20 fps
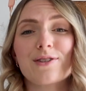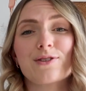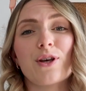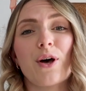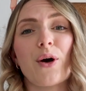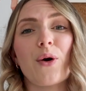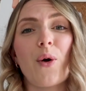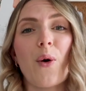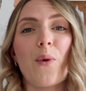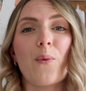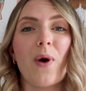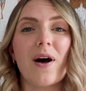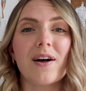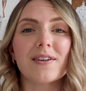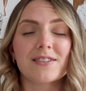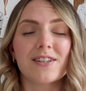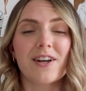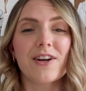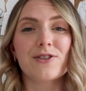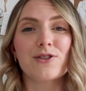So
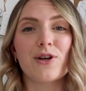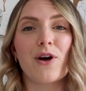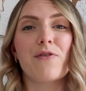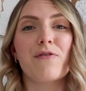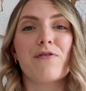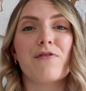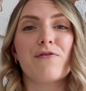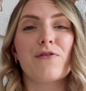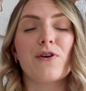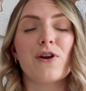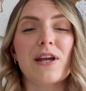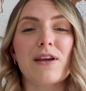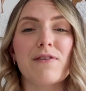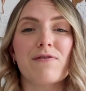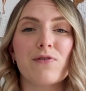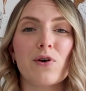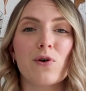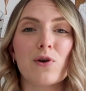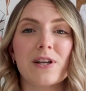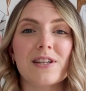whilst I don't fully
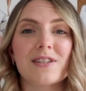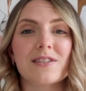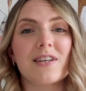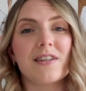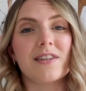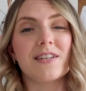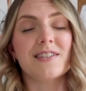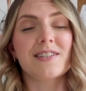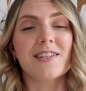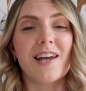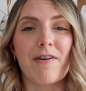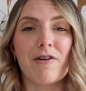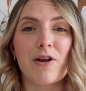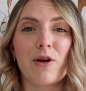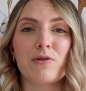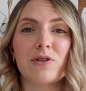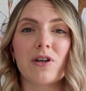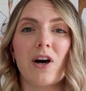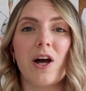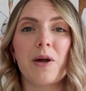fall into the
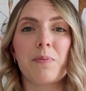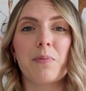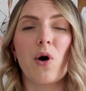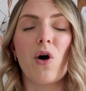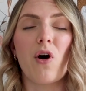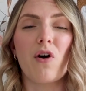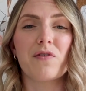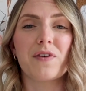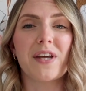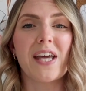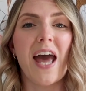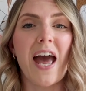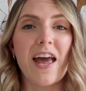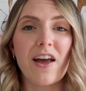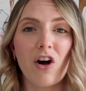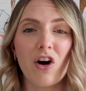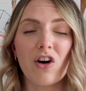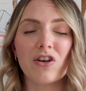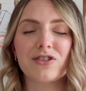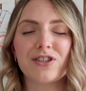stereotype of
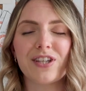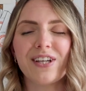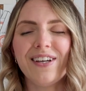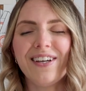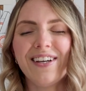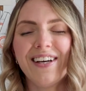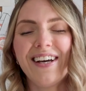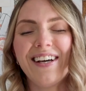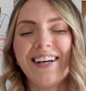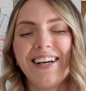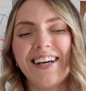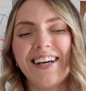chaos and